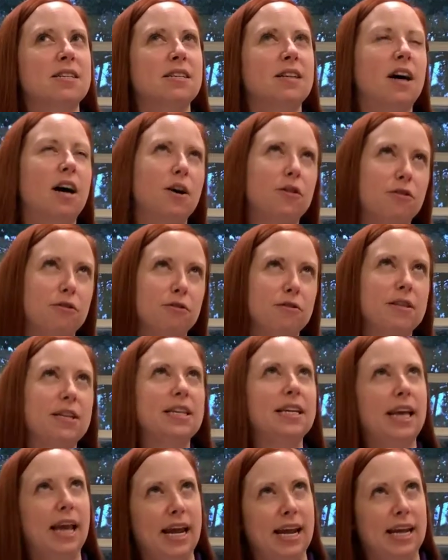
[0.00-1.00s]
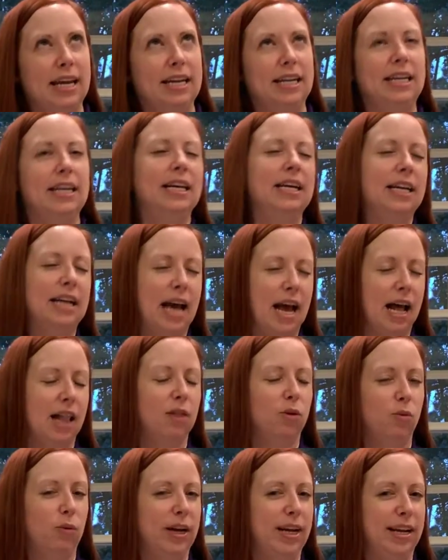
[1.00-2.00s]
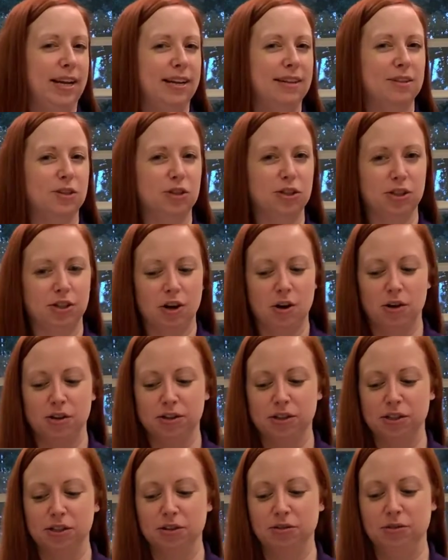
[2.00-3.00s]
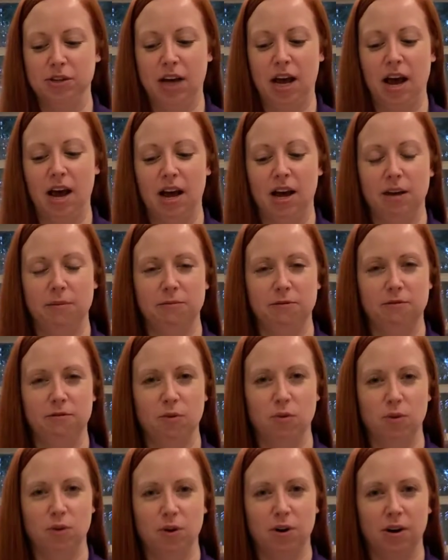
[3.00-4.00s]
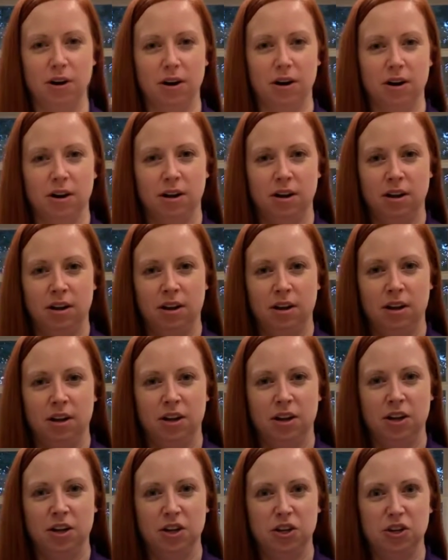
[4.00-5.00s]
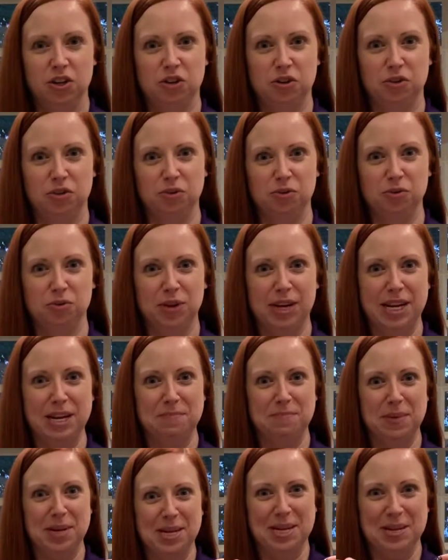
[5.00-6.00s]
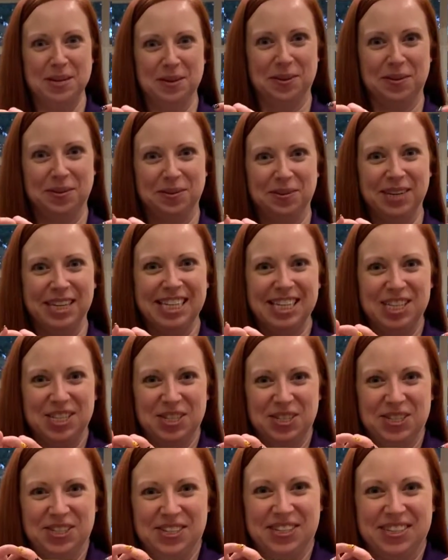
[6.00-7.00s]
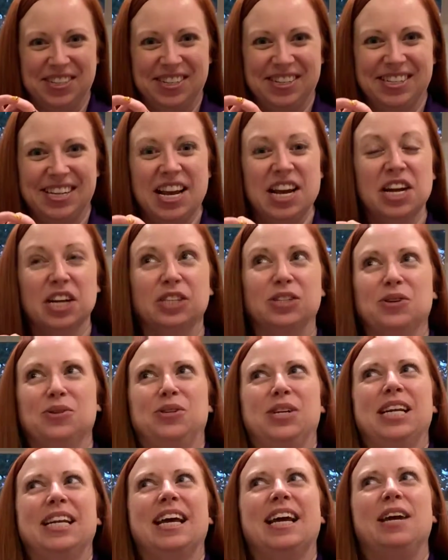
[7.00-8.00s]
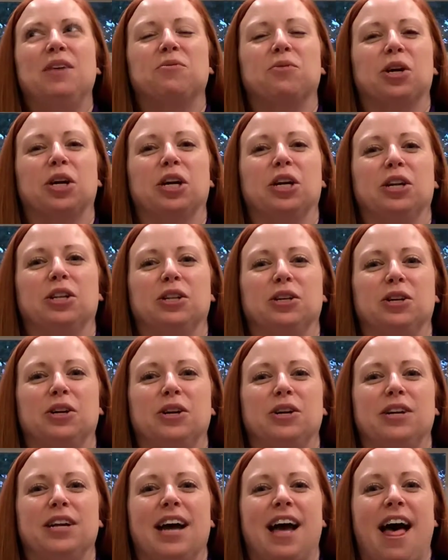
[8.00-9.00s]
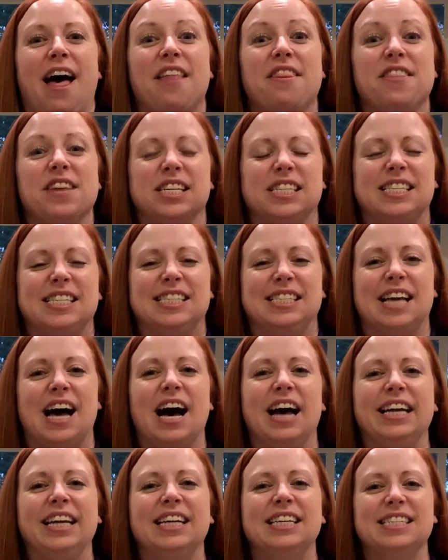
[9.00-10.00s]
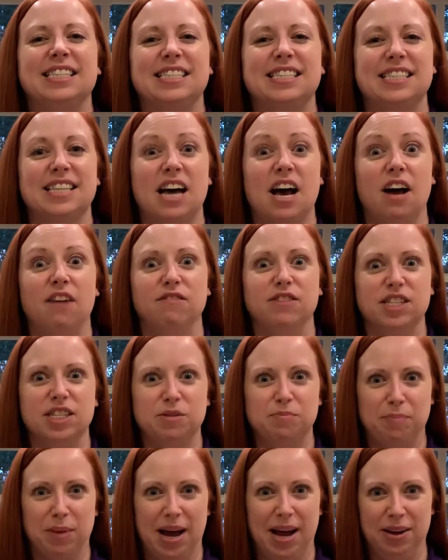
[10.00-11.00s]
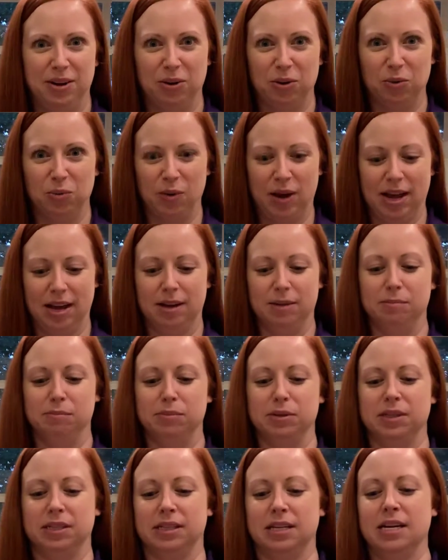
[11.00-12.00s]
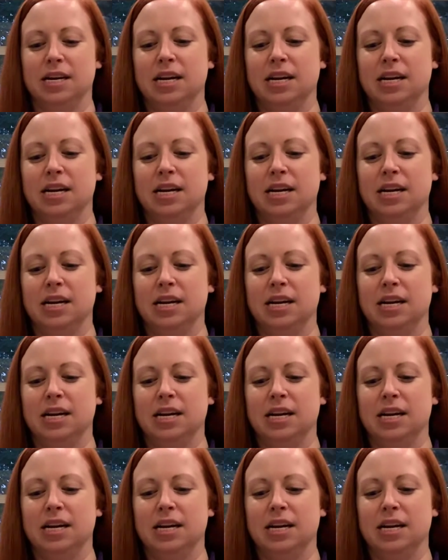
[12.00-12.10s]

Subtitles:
other than candy and Halloween, there's also time for creepy creatures. So today we're going to learn the science of spider webs.